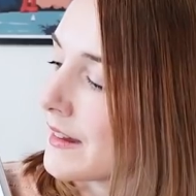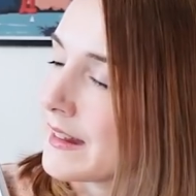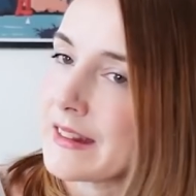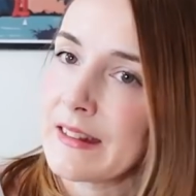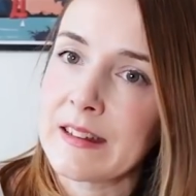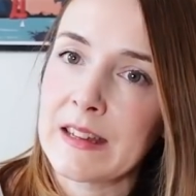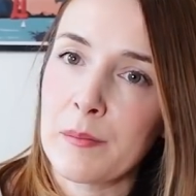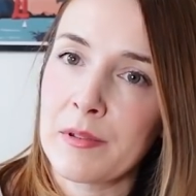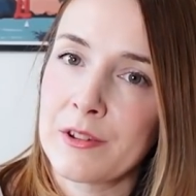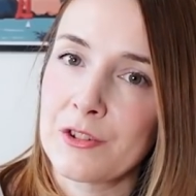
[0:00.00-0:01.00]
So this is the
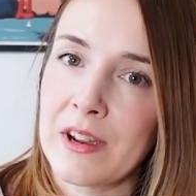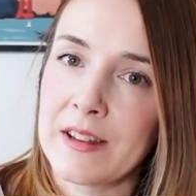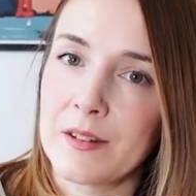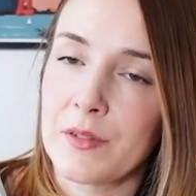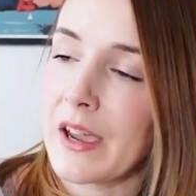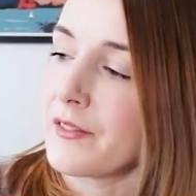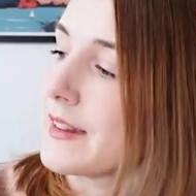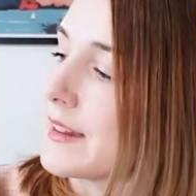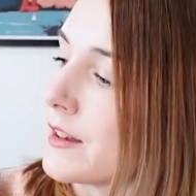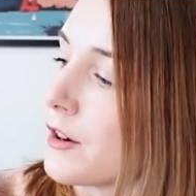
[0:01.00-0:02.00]
Tabitha dress, if you
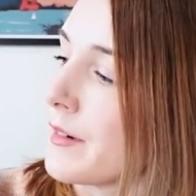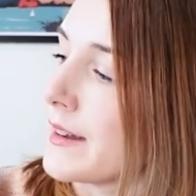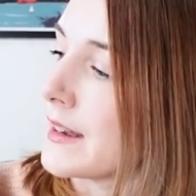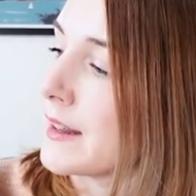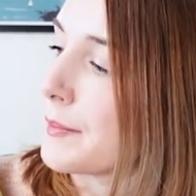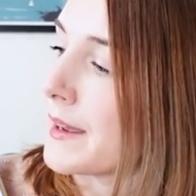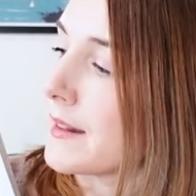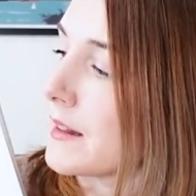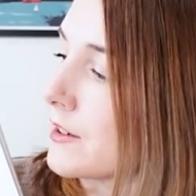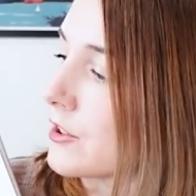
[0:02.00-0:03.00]
haven't seen it already. It's
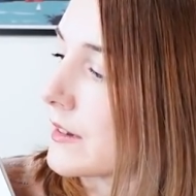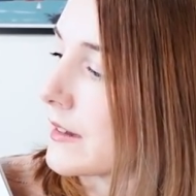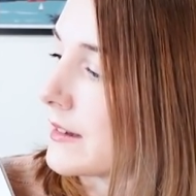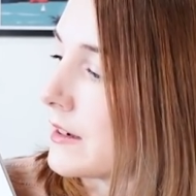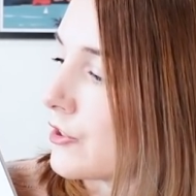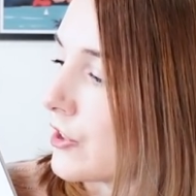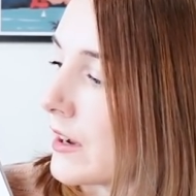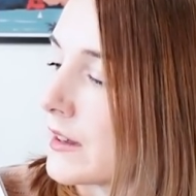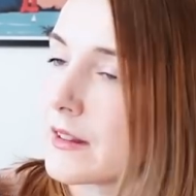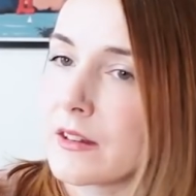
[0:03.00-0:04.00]
basically just a
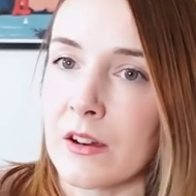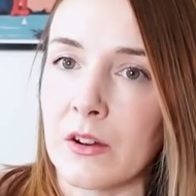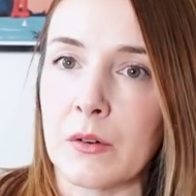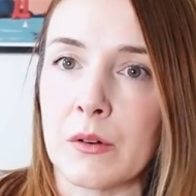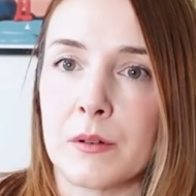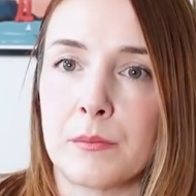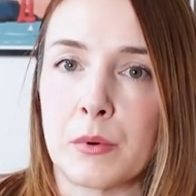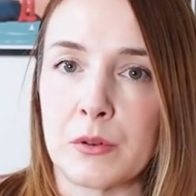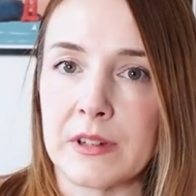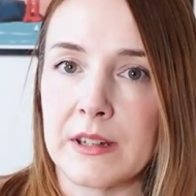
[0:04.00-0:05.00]
t-shirt style
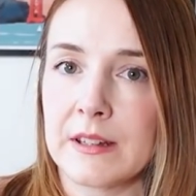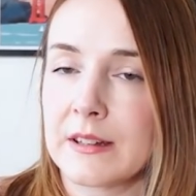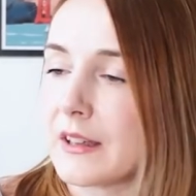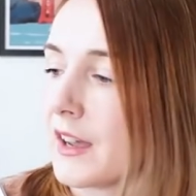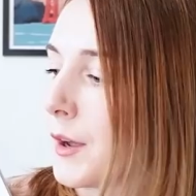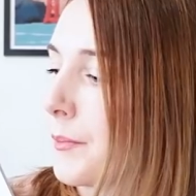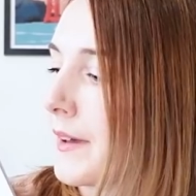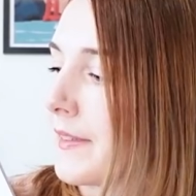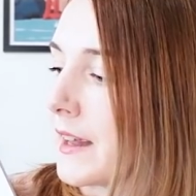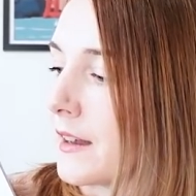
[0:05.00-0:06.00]
bodice,
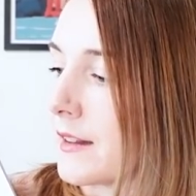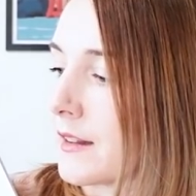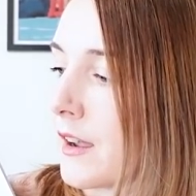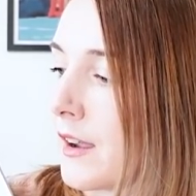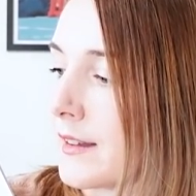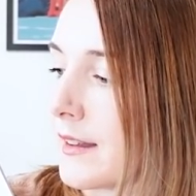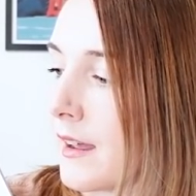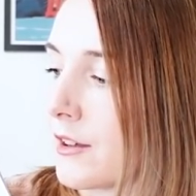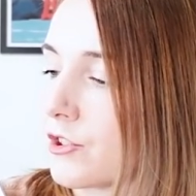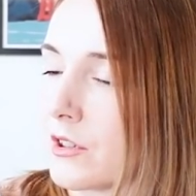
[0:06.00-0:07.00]
and then a skirt
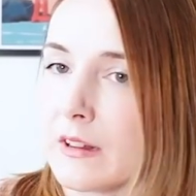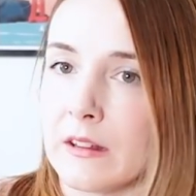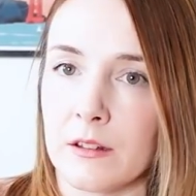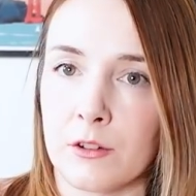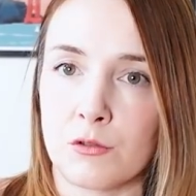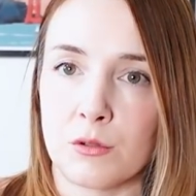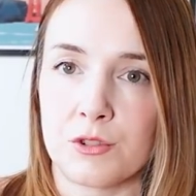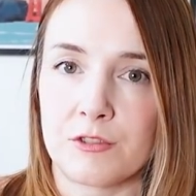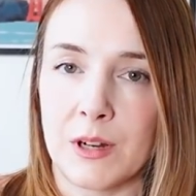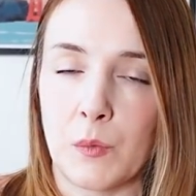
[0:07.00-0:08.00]
attached, and then there's a
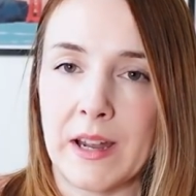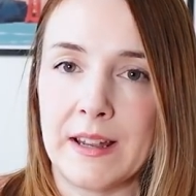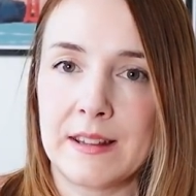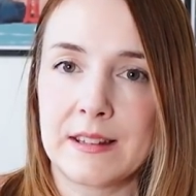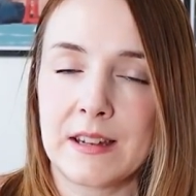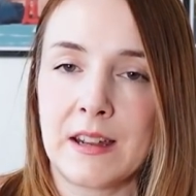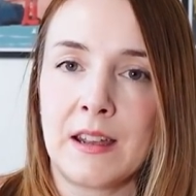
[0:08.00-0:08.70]
drawstring waist.